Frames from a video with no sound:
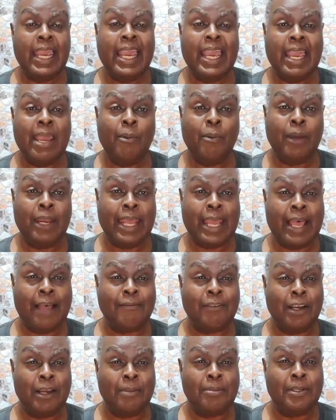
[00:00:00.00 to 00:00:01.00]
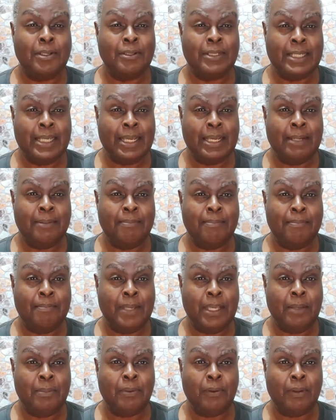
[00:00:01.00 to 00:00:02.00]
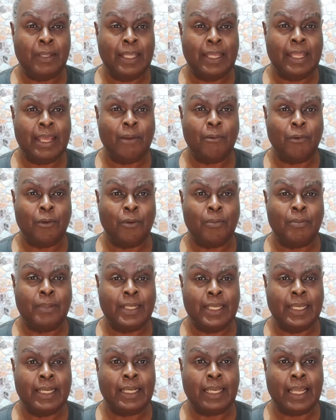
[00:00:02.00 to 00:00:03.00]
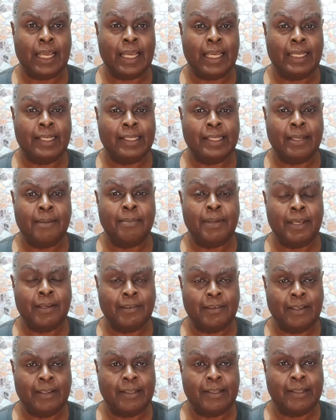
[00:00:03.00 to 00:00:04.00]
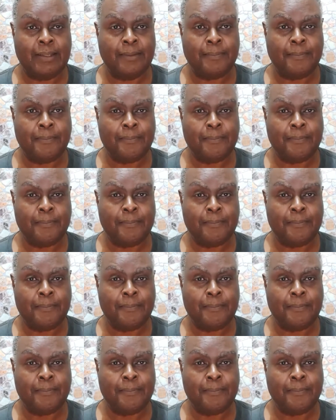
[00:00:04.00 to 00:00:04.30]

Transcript: and would have up to 10 people in that room, 10 clients, 10 patients.